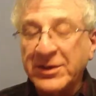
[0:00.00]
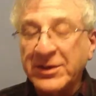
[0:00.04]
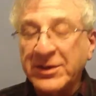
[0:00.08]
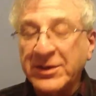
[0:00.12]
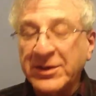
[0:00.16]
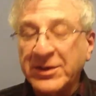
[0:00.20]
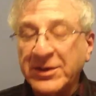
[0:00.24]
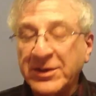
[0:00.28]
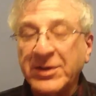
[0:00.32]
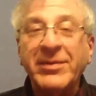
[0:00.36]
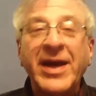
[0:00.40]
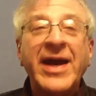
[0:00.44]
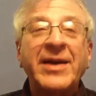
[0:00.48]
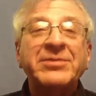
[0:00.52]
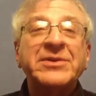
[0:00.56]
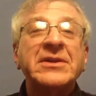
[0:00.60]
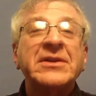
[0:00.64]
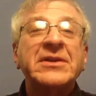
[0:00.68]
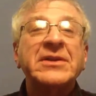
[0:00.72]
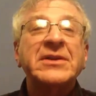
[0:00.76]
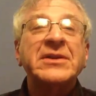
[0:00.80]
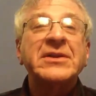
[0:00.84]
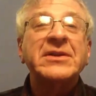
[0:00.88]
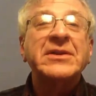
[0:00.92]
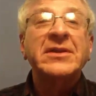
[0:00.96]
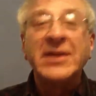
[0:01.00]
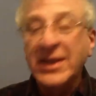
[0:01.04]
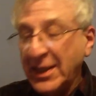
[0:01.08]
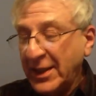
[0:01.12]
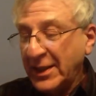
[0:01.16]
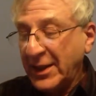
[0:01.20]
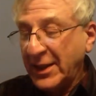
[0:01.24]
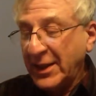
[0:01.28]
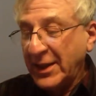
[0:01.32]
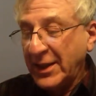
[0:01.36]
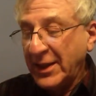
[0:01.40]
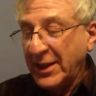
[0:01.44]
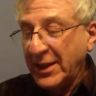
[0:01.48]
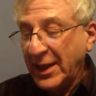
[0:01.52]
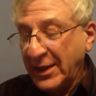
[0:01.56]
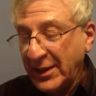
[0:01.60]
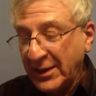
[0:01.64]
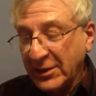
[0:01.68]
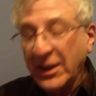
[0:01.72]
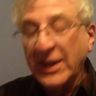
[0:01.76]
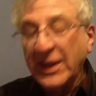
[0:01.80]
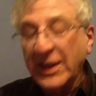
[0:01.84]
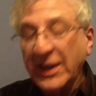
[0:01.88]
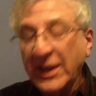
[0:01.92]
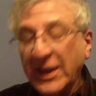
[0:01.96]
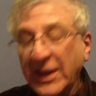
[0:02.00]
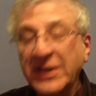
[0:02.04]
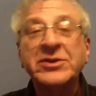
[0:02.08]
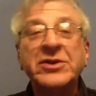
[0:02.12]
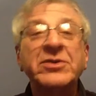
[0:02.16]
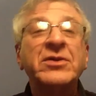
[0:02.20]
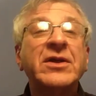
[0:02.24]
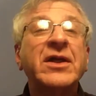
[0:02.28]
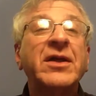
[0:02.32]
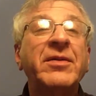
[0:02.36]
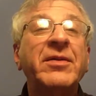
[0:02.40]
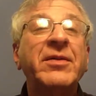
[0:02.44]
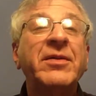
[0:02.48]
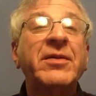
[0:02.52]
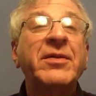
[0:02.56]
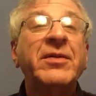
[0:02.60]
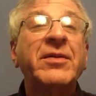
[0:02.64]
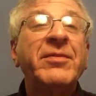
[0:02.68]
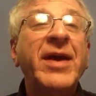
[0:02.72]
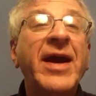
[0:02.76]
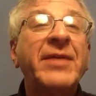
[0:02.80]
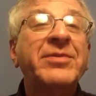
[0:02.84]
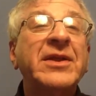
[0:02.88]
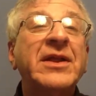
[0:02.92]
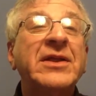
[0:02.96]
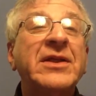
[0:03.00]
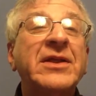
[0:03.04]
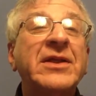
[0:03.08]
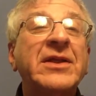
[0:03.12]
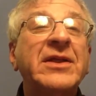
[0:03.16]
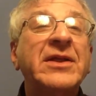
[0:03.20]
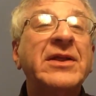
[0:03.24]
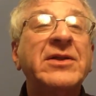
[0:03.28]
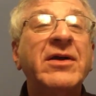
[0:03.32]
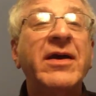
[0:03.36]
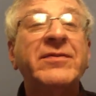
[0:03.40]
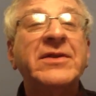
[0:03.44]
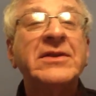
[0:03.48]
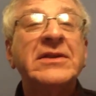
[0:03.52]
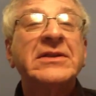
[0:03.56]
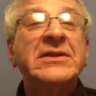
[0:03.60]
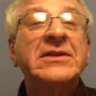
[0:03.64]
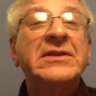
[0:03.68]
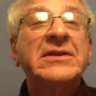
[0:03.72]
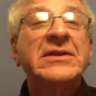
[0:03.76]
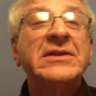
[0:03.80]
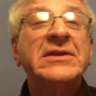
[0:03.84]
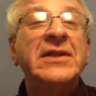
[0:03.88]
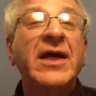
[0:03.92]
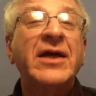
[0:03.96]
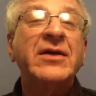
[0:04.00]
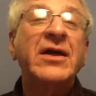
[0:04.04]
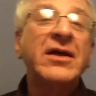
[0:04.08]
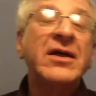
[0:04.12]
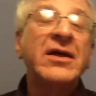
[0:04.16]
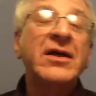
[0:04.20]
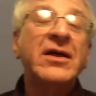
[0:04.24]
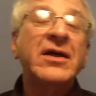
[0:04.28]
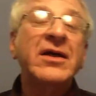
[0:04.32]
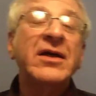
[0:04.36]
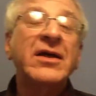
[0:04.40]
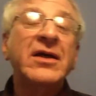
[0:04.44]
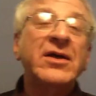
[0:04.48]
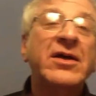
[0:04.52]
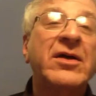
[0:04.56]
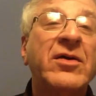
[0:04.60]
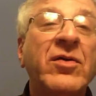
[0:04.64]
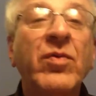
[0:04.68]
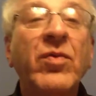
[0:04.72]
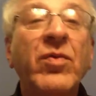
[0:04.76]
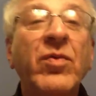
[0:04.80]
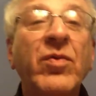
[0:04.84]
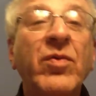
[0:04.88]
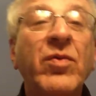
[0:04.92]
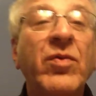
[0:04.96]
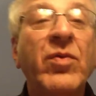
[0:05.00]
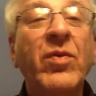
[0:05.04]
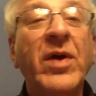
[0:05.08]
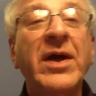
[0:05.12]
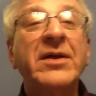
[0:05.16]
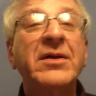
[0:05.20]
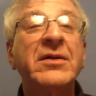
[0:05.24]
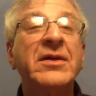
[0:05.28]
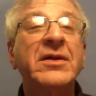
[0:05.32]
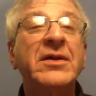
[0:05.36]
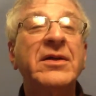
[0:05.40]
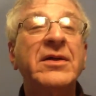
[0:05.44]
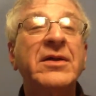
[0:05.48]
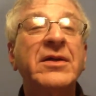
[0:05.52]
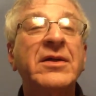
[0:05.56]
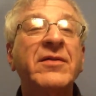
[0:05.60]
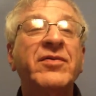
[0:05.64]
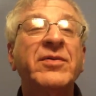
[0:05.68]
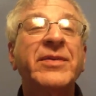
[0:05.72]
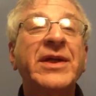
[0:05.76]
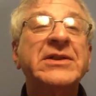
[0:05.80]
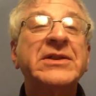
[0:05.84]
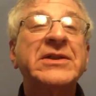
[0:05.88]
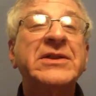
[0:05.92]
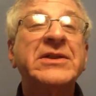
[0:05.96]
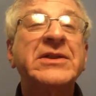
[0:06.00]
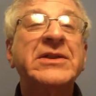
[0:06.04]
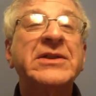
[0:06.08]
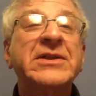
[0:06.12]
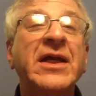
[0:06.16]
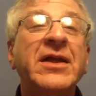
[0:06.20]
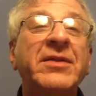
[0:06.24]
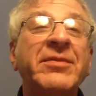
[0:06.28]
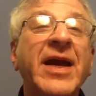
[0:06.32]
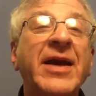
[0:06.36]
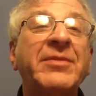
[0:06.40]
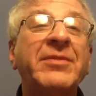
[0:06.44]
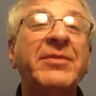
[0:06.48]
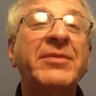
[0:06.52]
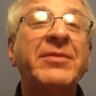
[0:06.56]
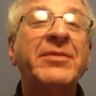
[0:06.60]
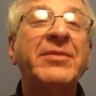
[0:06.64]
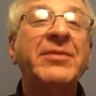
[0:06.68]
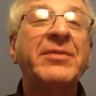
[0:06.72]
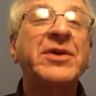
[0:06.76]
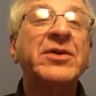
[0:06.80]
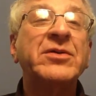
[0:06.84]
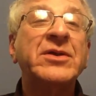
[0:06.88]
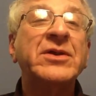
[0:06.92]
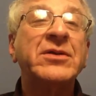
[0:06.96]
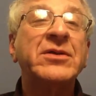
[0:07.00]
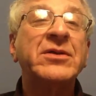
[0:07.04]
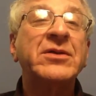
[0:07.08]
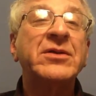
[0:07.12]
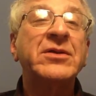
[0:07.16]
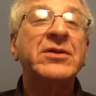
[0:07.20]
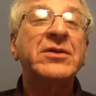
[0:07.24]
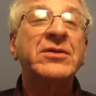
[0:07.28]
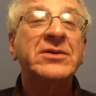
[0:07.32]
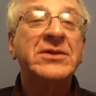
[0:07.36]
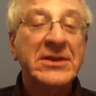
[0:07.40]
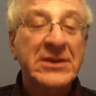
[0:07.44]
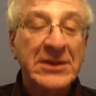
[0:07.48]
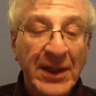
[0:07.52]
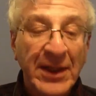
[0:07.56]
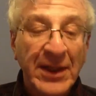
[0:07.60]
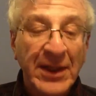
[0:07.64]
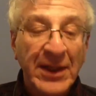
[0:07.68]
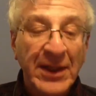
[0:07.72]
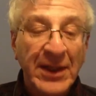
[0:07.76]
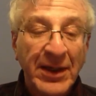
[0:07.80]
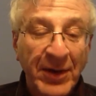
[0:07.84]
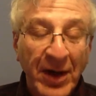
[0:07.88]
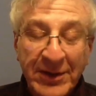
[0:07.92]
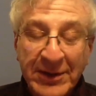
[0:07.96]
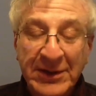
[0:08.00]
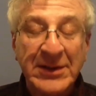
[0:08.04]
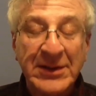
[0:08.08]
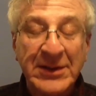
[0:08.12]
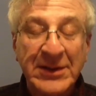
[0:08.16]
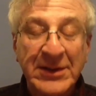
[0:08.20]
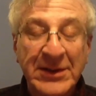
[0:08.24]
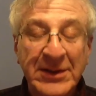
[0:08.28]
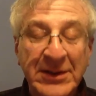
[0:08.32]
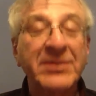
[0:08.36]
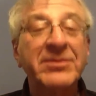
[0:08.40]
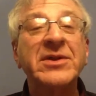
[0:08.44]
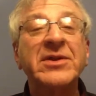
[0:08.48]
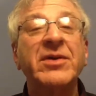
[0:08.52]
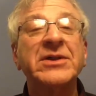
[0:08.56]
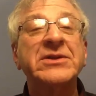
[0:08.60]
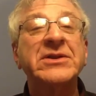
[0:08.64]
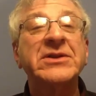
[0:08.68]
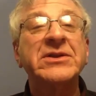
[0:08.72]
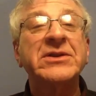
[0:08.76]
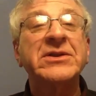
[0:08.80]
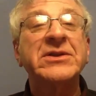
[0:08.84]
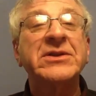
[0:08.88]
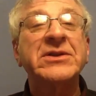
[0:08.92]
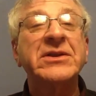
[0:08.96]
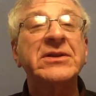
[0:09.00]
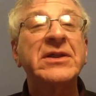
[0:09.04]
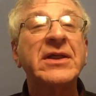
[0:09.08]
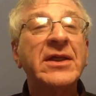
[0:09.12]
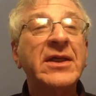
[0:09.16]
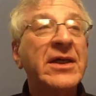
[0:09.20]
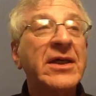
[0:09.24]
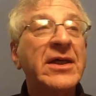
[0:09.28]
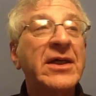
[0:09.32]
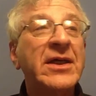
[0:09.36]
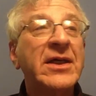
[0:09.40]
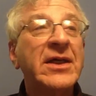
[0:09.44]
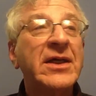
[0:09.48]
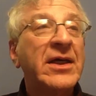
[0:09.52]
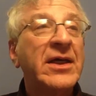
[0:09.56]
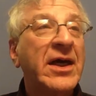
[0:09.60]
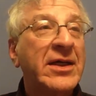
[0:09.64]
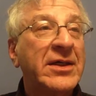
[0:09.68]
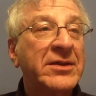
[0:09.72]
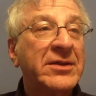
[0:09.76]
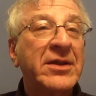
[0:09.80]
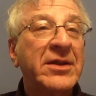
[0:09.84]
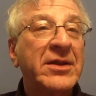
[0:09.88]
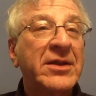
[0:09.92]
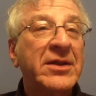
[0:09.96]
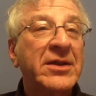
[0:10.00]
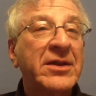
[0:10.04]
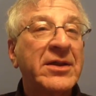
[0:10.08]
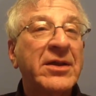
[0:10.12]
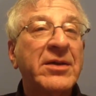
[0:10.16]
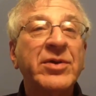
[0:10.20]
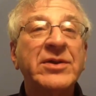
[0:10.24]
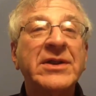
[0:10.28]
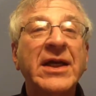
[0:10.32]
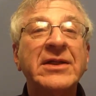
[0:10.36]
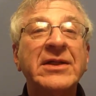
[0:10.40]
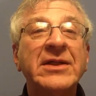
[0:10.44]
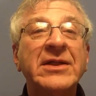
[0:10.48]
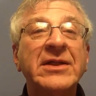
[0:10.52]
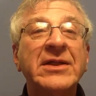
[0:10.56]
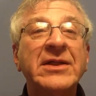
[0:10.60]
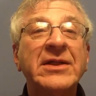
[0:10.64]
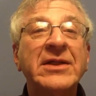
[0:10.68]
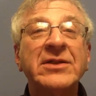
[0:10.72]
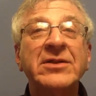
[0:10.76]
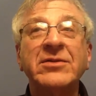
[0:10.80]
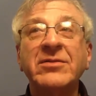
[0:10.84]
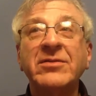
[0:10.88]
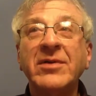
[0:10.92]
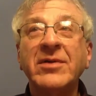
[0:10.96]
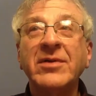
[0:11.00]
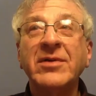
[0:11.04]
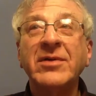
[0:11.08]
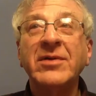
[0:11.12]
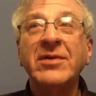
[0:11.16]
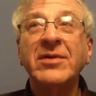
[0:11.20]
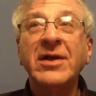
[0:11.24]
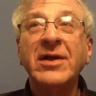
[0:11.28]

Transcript: about the maps, and they let you look at a map, and then you have to decide what information on the map you use. And some of the questions pertain to